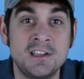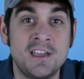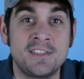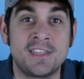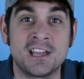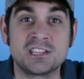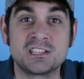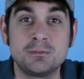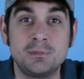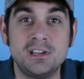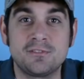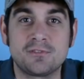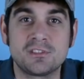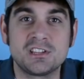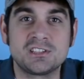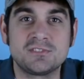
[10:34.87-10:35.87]
that's going to be
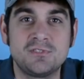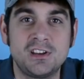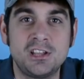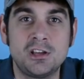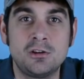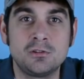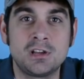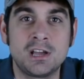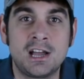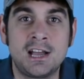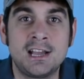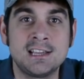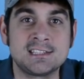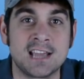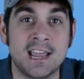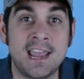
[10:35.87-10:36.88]
it for this video,
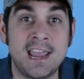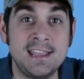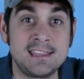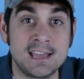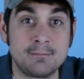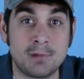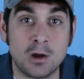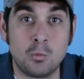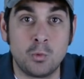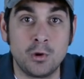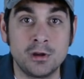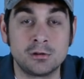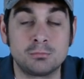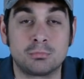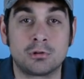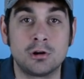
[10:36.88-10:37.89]
guys. I hate that my
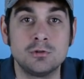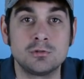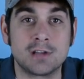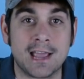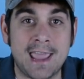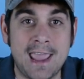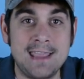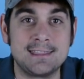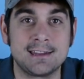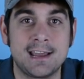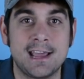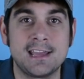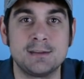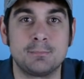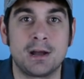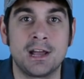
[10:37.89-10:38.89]
wheel broke. I hate that I
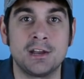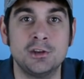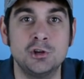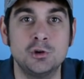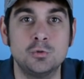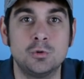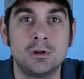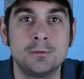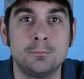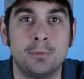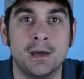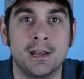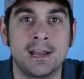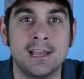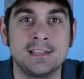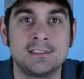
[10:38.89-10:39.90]
had to buy a new one,
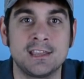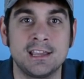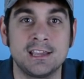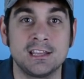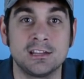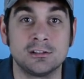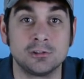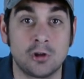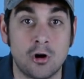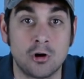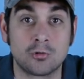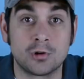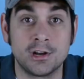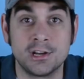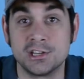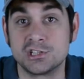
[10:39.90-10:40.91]
but I think in the long
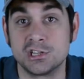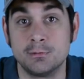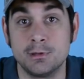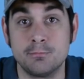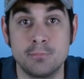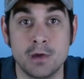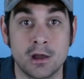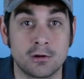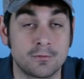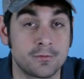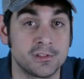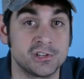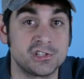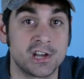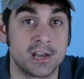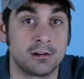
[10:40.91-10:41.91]
run it's going to be better for
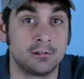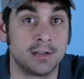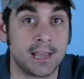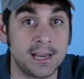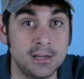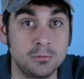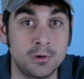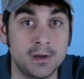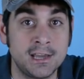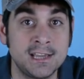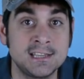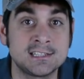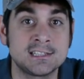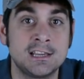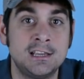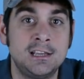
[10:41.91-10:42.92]
the channel
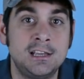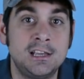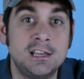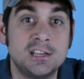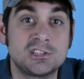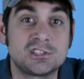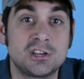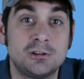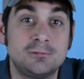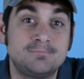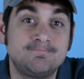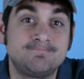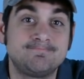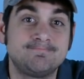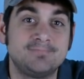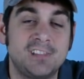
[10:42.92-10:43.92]
anyways. So
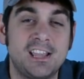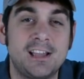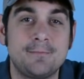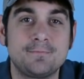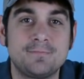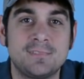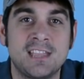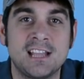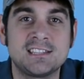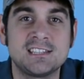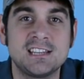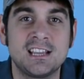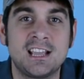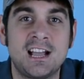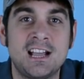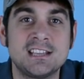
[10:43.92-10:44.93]
yeah, that's
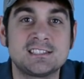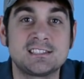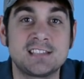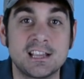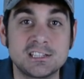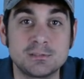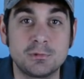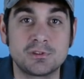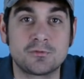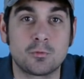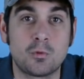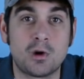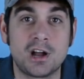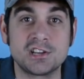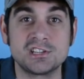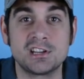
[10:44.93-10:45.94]
it, guys. Thanks so much for
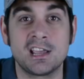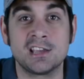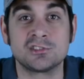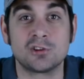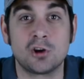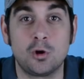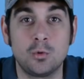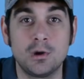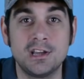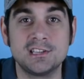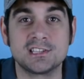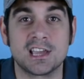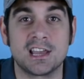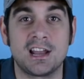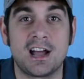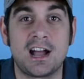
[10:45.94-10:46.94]
watching as always,
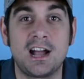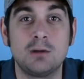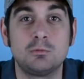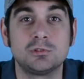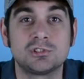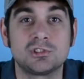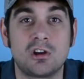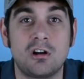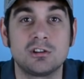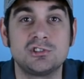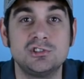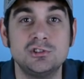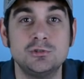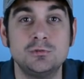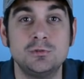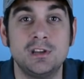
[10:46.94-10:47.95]
and I will talk
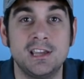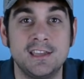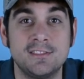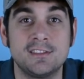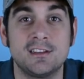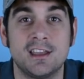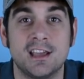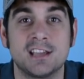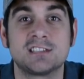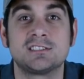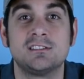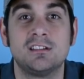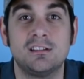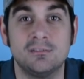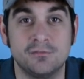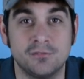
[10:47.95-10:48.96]
to you in the next
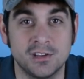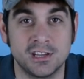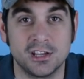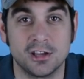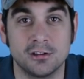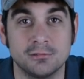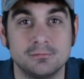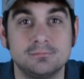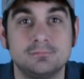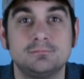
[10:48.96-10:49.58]
video.